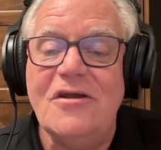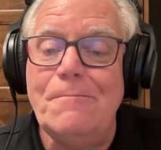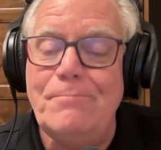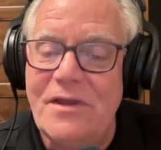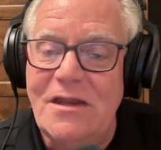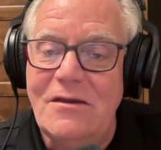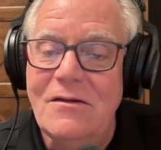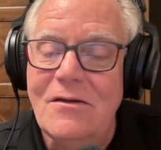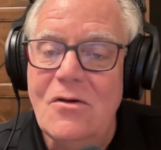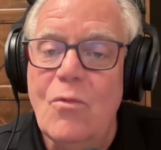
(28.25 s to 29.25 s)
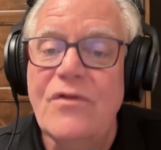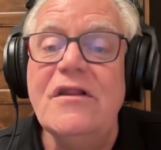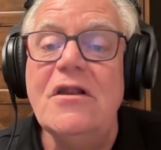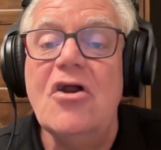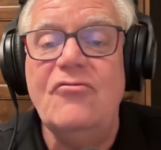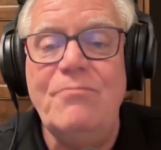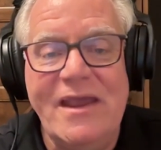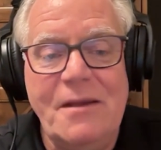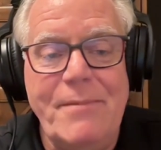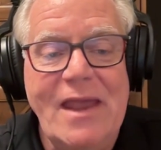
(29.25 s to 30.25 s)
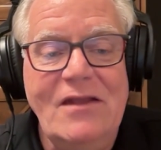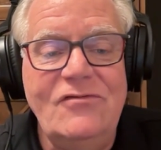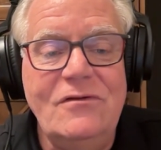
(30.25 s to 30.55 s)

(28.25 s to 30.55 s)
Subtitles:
compete with the large mega banks.